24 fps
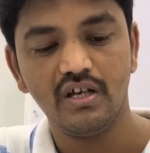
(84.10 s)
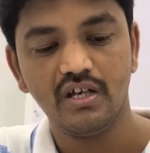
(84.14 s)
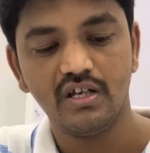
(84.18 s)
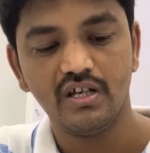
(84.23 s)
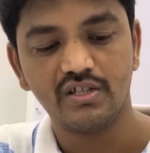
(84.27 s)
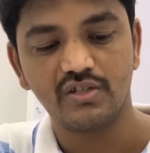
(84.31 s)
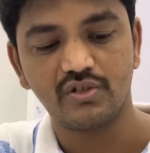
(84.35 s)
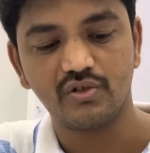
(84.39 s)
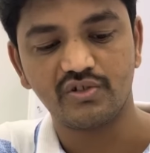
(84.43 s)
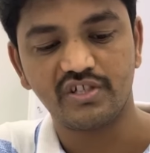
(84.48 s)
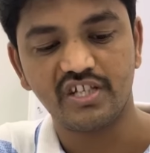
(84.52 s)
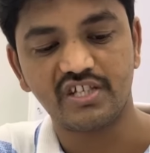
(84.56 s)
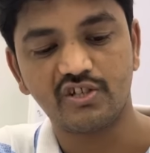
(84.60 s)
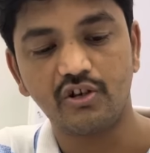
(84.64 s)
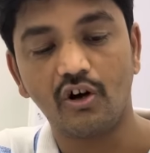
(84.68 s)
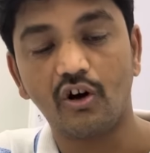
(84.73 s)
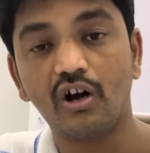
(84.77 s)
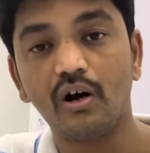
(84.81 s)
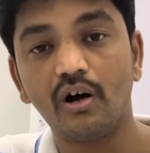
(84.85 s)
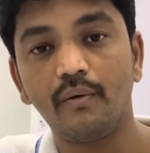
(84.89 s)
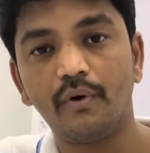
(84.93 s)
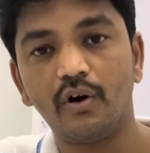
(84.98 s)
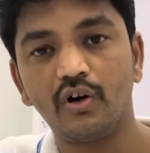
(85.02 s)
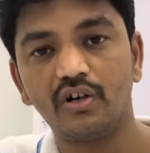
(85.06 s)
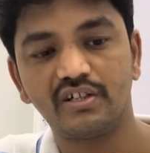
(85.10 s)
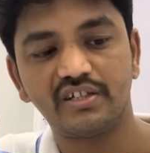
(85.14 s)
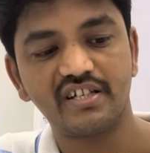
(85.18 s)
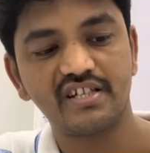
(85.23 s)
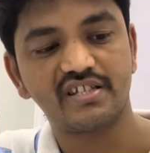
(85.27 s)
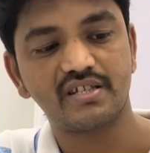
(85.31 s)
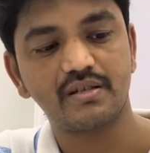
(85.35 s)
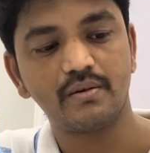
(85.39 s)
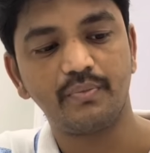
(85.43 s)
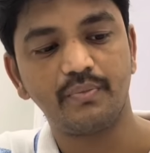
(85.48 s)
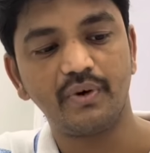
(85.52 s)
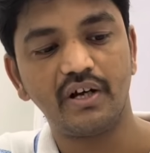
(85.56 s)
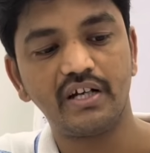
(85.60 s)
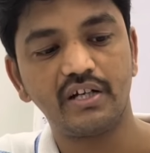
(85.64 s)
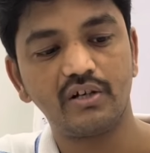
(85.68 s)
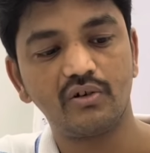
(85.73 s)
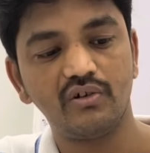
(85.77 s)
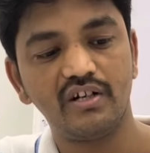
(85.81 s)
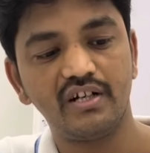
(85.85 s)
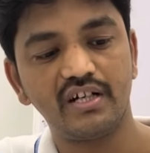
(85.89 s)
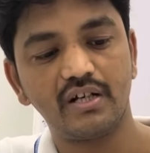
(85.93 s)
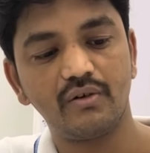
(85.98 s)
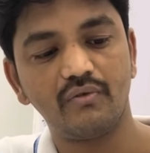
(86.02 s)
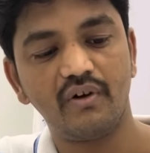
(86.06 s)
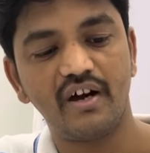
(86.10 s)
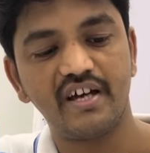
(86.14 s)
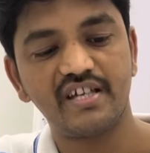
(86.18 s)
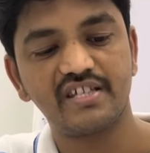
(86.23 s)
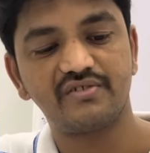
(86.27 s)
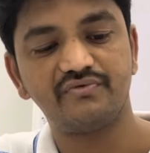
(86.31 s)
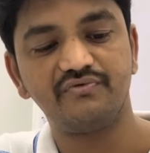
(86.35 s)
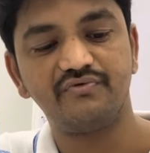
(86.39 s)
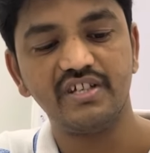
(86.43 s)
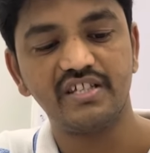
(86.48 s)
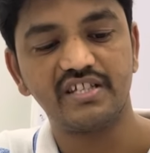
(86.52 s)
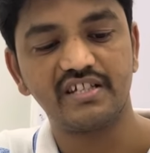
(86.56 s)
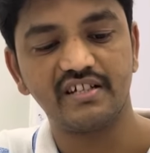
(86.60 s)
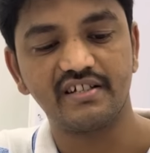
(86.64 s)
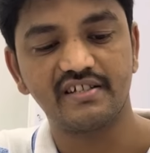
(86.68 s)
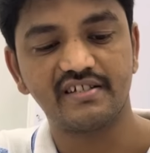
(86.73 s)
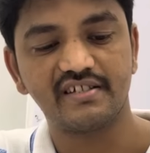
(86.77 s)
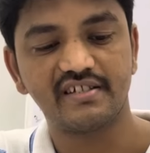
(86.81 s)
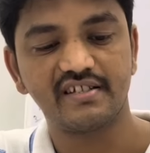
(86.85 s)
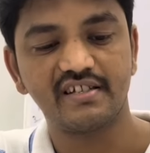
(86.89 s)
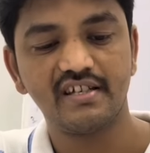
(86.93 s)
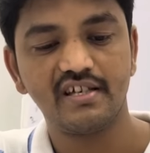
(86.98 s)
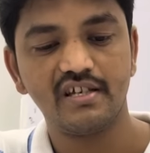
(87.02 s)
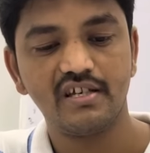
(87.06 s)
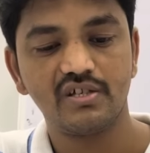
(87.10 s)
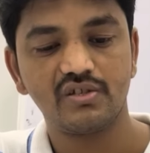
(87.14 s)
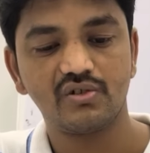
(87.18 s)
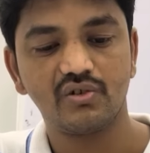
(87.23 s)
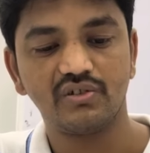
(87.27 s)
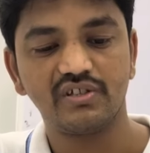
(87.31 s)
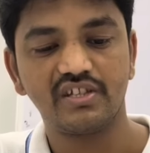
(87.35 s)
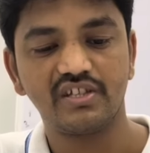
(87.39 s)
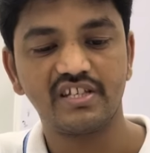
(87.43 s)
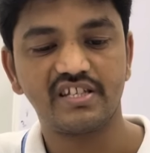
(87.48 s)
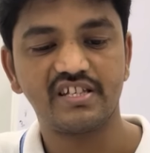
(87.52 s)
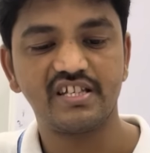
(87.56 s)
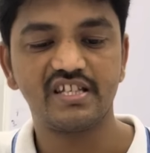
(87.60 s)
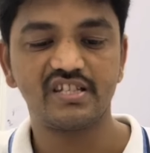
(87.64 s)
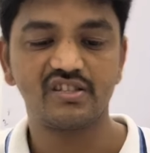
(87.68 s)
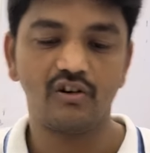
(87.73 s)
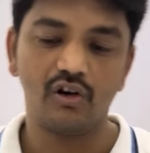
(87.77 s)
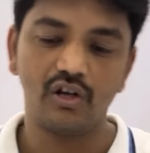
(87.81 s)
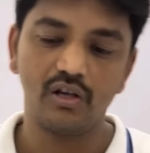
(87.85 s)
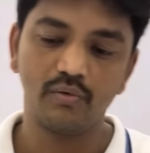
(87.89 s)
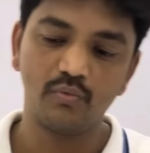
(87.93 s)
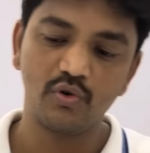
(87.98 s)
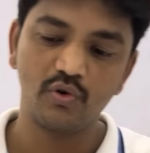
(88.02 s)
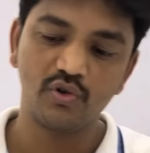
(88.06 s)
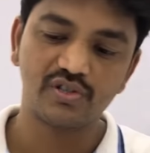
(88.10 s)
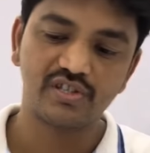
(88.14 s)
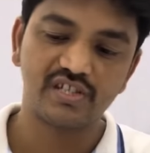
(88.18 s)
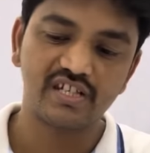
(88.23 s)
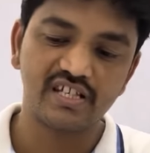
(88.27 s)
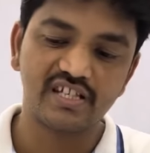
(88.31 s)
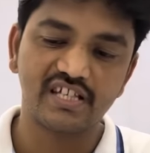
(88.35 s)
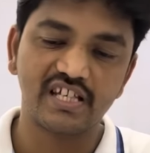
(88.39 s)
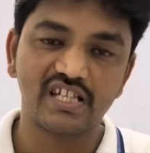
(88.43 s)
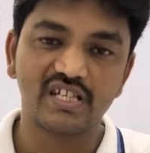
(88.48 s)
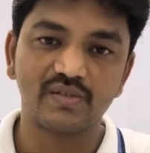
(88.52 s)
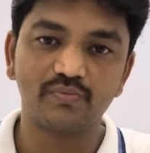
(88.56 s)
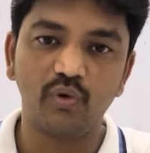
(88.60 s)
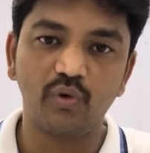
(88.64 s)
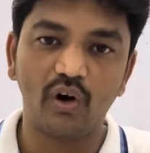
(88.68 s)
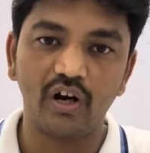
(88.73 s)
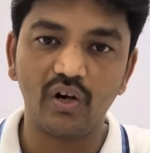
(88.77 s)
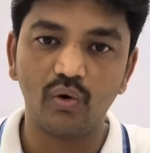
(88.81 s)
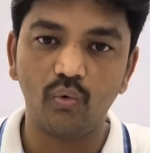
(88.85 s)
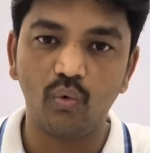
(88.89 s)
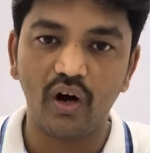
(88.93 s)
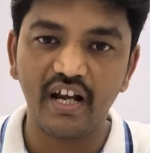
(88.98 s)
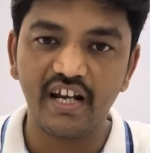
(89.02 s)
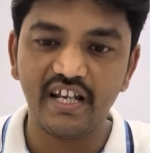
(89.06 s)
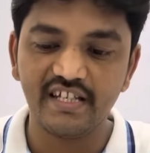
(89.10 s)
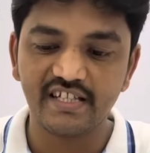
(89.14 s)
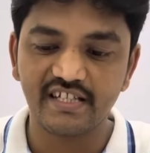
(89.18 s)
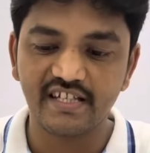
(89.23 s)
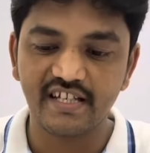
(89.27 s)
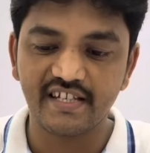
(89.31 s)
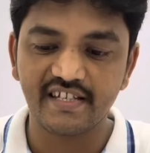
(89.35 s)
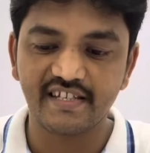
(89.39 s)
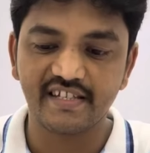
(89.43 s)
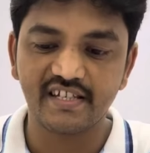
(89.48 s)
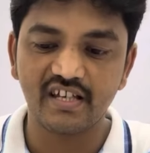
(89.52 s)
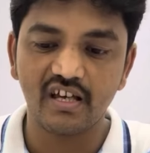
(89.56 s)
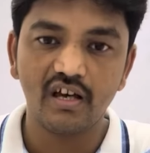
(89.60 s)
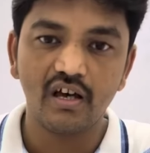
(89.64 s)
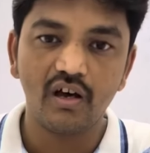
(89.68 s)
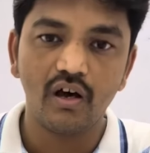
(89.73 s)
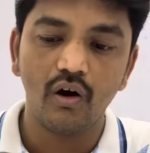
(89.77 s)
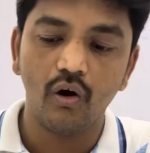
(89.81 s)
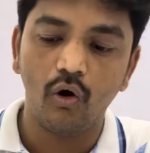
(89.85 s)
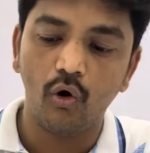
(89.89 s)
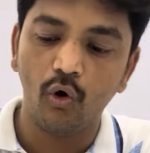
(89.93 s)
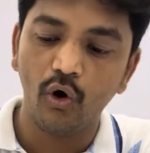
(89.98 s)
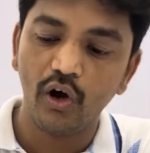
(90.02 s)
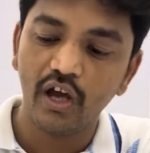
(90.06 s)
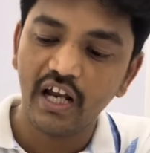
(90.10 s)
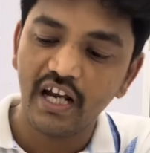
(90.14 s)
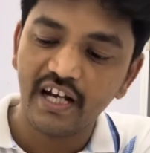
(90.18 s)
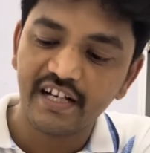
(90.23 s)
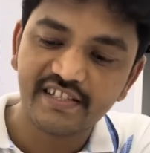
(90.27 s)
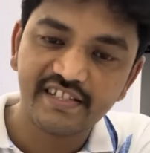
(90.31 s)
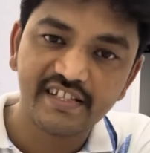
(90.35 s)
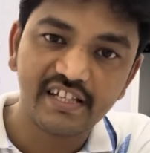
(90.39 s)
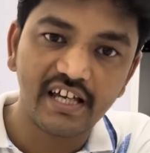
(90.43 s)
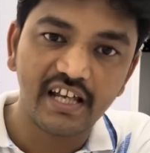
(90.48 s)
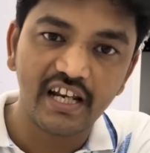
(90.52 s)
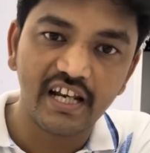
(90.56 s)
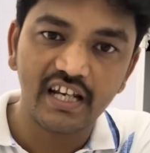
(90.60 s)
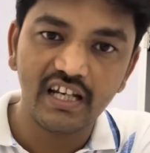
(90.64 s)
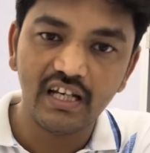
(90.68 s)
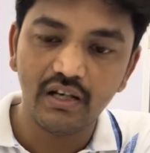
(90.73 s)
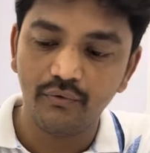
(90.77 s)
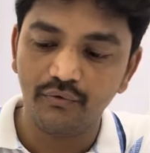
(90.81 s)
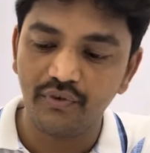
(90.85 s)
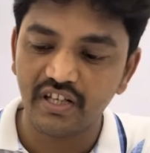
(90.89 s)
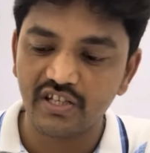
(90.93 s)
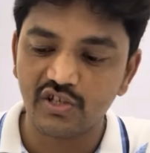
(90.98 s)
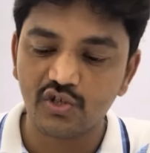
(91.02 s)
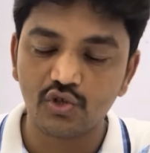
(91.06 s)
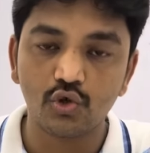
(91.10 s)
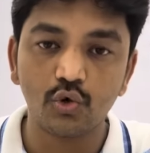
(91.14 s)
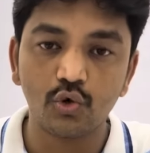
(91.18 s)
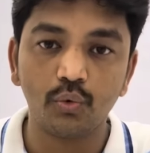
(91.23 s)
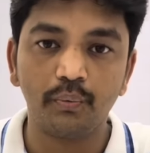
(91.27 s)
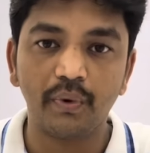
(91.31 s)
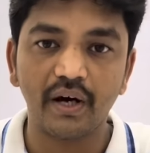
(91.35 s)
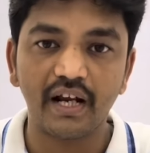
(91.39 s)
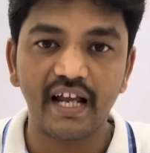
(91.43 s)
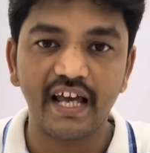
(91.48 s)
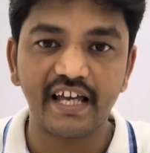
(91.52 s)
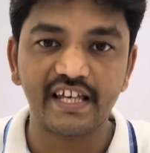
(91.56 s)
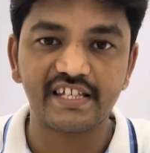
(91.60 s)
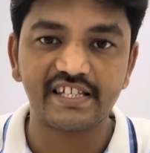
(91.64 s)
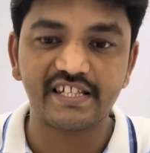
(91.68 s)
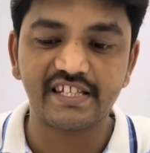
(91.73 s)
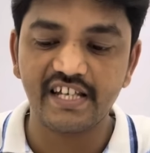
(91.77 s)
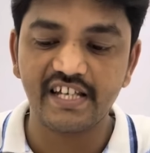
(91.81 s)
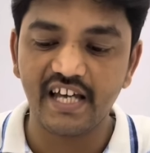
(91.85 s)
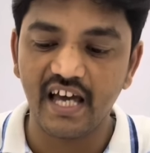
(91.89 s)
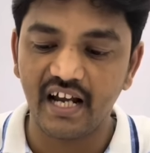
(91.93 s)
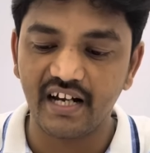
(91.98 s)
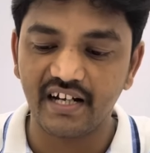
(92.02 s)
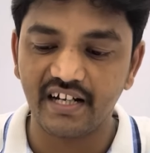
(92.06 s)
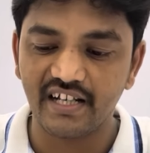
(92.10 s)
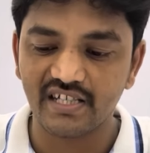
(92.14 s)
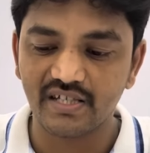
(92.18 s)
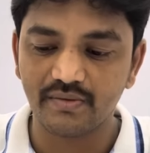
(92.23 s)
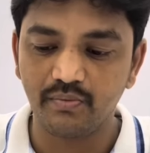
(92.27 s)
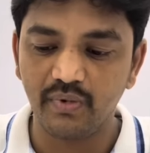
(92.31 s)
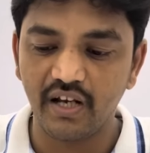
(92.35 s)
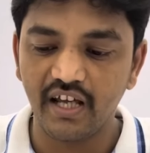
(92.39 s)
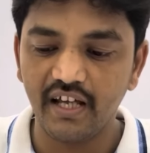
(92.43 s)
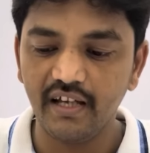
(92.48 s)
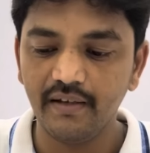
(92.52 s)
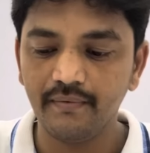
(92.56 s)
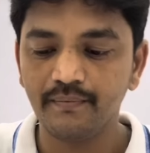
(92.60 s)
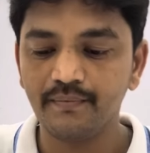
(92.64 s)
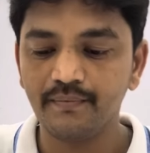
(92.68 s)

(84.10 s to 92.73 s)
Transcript: So just talk about this particular device features. So this is almost 6.1 inches OLED screen with Super XDR display.